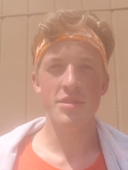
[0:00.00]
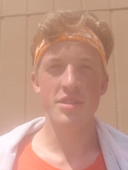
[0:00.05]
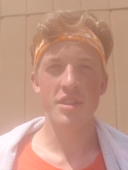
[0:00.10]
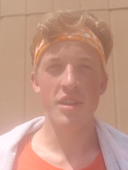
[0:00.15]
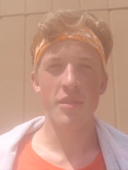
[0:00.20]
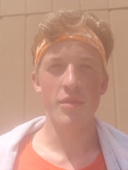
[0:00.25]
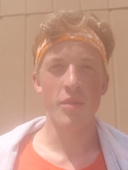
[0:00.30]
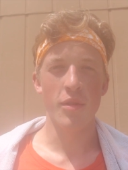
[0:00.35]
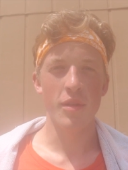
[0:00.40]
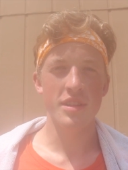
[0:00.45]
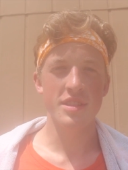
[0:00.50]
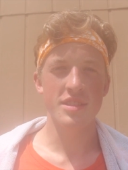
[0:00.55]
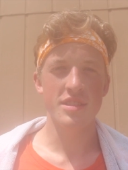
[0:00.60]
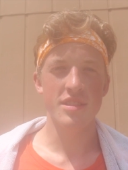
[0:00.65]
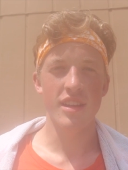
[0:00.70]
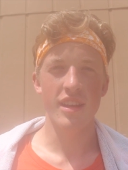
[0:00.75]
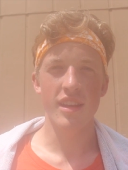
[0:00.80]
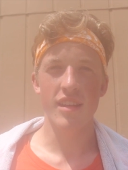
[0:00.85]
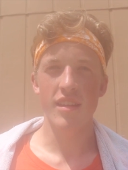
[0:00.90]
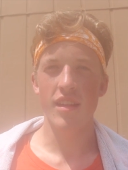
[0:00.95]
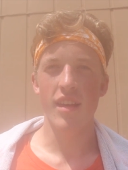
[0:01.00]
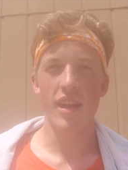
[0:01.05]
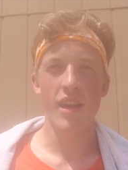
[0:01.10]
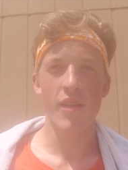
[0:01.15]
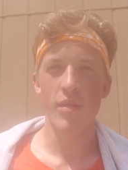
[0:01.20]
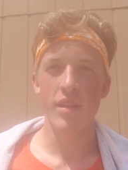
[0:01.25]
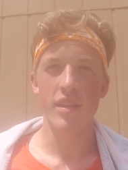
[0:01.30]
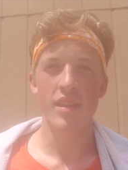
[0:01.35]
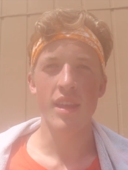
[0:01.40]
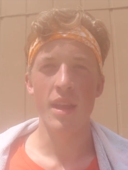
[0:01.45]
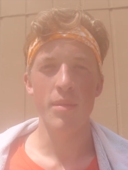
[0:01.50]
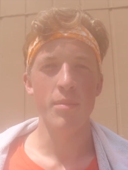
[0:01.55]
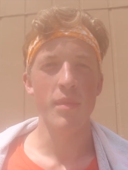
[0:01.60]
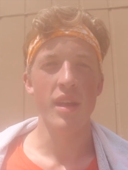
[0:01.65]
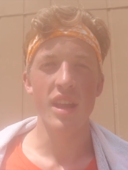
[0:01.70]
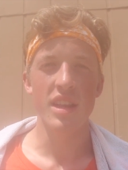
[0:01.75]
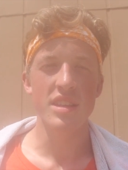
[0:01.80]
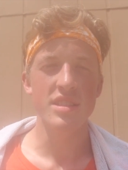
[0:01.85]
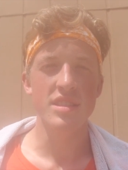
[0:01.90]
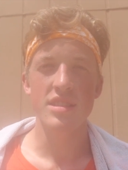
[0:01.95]
losing our voice like every 10
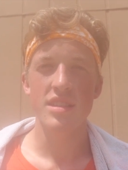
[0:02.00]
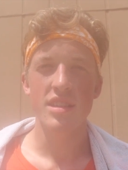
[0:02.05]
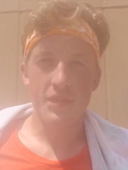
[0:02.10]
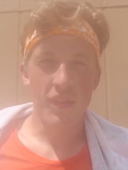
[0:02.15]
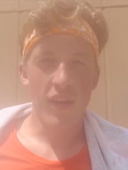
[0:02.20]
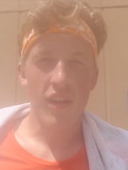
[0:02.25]
minutes. It's